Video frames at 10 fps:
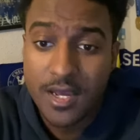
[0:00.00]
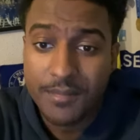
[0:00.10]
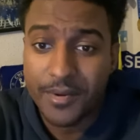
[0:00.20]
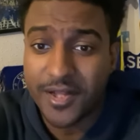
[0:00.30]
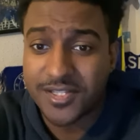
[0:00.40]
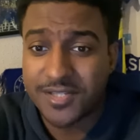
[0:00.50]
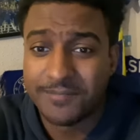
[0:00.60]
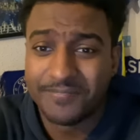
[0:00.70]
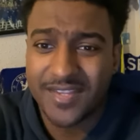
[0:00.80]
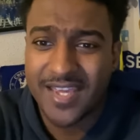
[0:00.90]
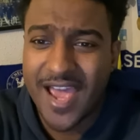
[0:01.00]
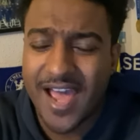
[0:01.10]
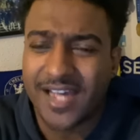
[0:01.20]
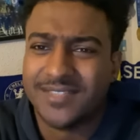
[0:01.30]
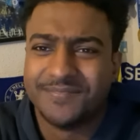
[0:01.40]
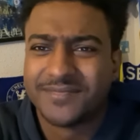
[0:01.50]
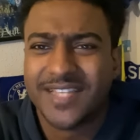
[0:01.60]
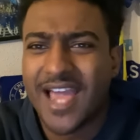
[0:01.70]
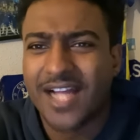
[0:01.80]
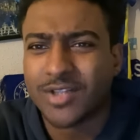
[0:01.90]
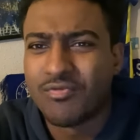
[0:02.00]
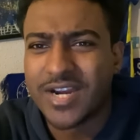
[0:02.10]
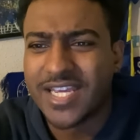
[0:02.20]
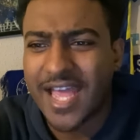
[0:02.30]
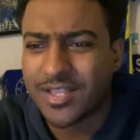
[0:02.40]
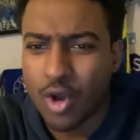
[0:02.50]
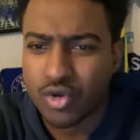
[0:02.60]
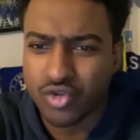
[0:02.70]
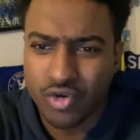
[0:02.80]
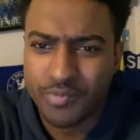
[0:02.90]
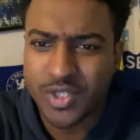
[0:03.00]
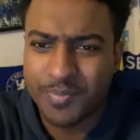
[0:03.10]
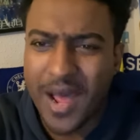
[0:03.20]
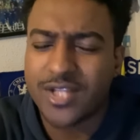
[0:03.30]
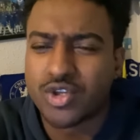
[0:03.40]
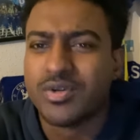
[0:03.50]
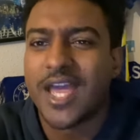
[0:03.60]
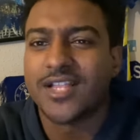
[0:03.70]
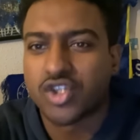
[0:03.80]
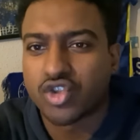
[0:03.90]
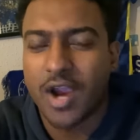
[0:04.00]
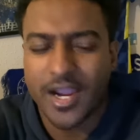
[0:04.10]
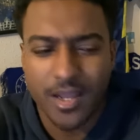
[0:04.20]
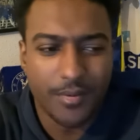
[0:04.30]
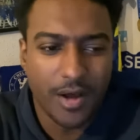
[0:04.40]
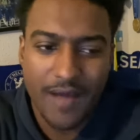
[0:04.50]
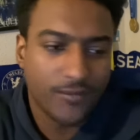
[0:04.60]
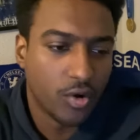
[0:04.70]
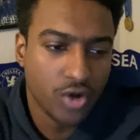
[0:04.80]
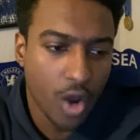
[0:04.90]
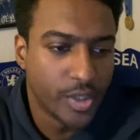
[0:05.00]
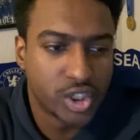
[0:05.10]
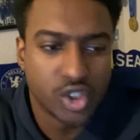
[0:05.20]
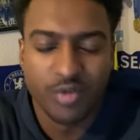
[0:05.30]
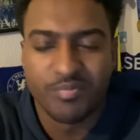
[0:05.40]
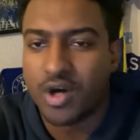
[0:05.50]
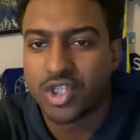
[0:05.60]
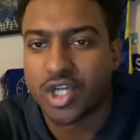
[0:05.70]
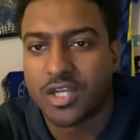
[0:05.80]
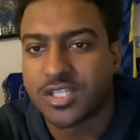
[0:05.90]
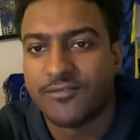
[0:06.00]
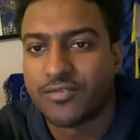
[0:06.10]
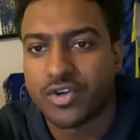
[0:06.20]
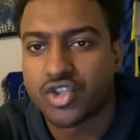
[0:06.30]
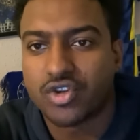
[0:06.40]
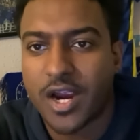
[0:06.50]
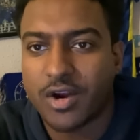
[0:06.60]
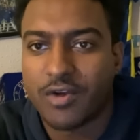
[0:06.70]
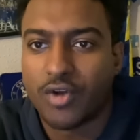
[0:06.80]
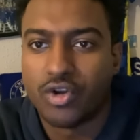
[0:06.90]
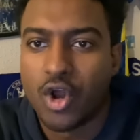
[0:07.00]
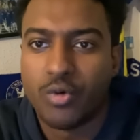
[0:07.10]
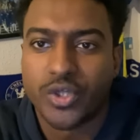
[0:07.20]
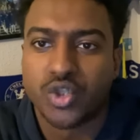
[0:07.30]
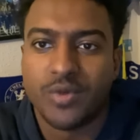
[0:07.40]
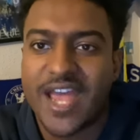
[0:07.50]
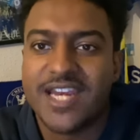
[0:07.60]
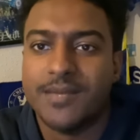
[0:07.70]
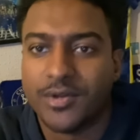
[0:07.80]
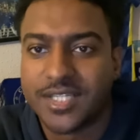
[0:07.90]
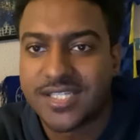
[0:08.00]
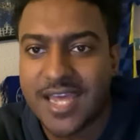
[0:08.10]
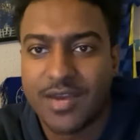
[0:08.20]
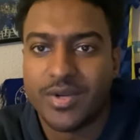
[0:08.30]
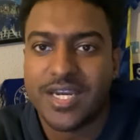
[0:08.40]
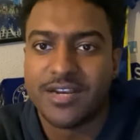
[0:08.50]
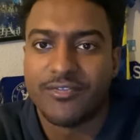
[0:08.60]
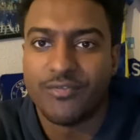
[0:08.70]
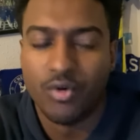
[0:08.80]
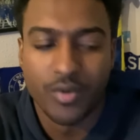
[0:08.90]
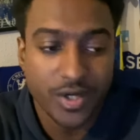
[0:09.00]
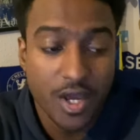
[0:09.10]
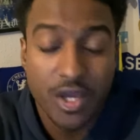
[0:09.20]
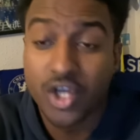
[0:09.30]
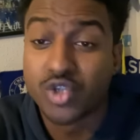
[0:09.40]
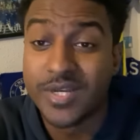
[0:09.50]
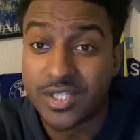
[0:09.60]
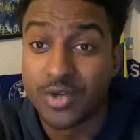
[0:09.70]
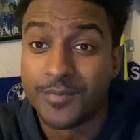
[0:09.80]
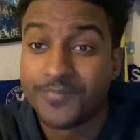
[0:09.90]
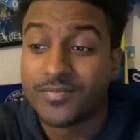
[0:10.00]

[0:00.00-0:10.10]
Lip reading: But yeah, I don't really get those rumours, but I do get the striker part. I've got no issue with Poch asking for a striker. I've got no issue with anybody saying we need a forward, because we do.